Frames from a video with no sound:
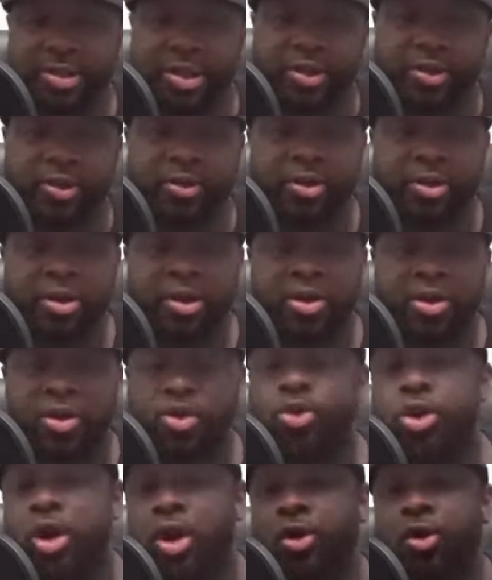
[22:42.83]
So
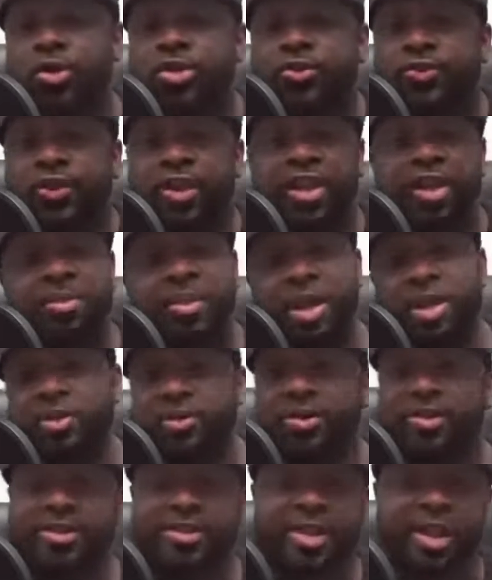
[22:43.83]
who knows? Philly may
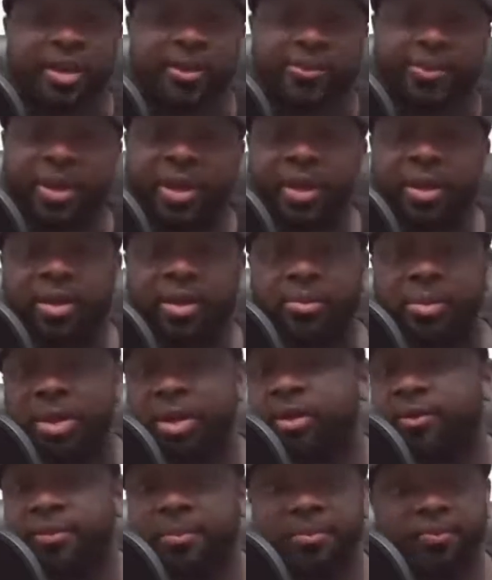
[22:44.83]
do the same thing. I mean,
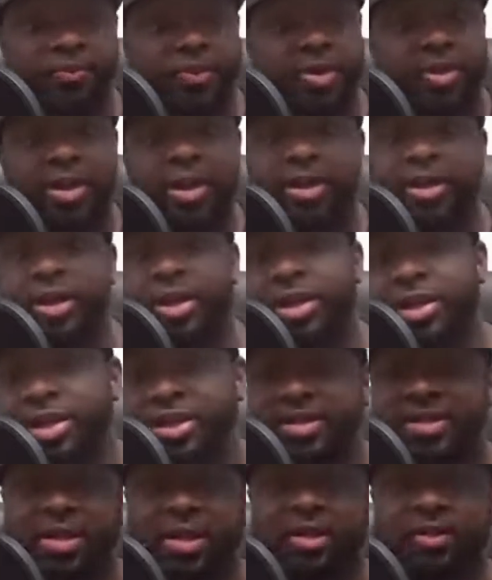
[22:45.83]
they feel like they
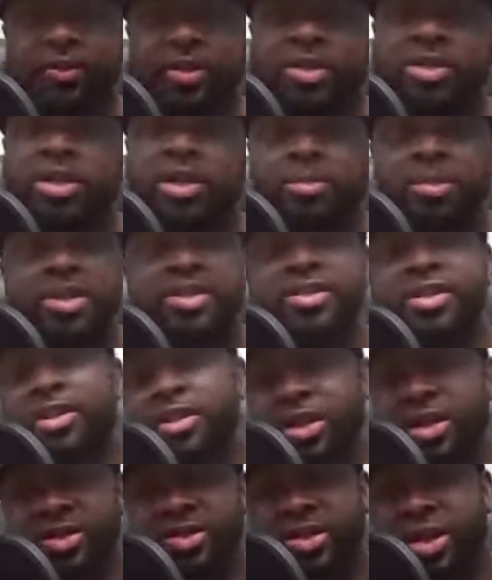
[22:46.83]
clinched their division, they may
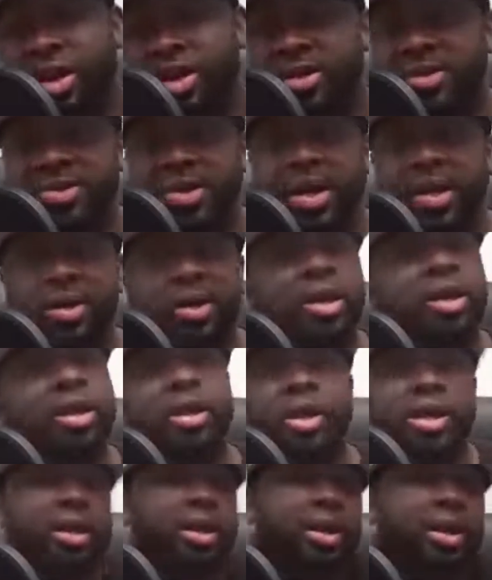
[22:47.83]
sit their starters out,
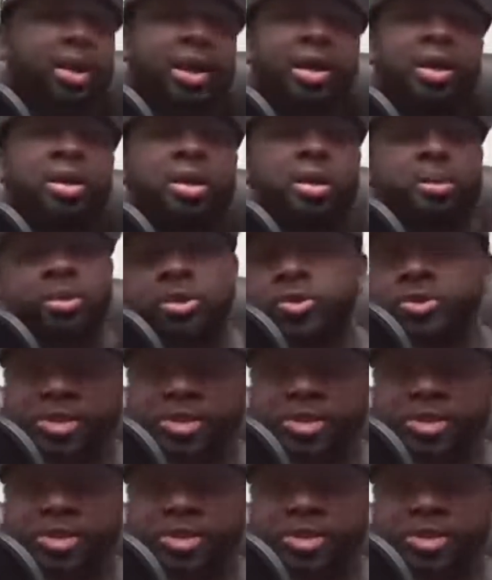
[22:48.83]
and then they end up